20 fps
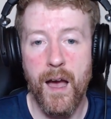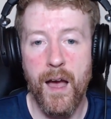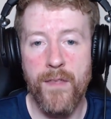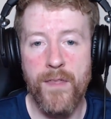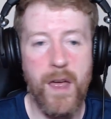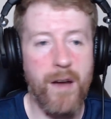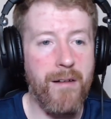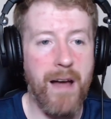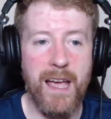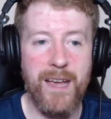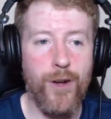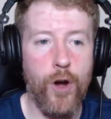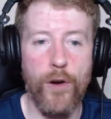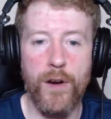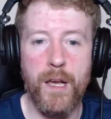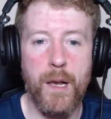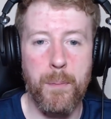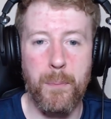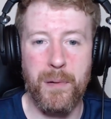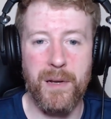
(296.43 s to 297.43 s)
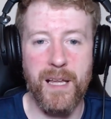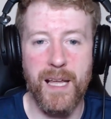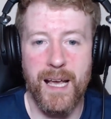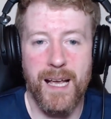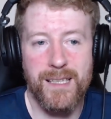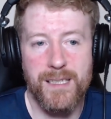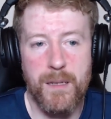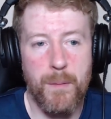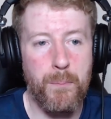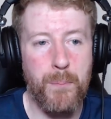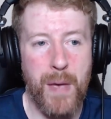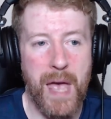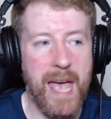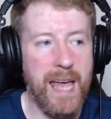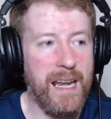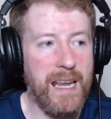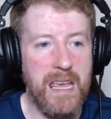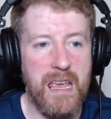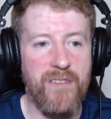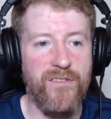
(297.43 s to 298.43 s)
And their iconic players are
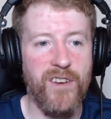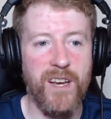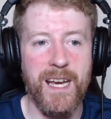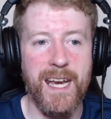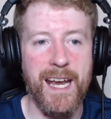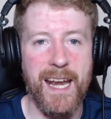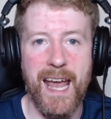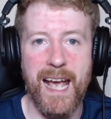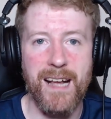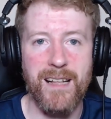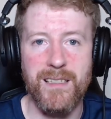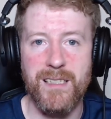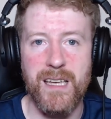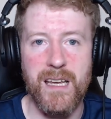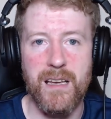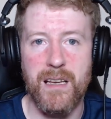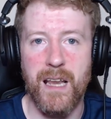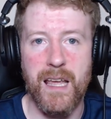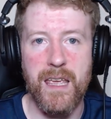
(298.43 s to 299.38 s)
barely even connected.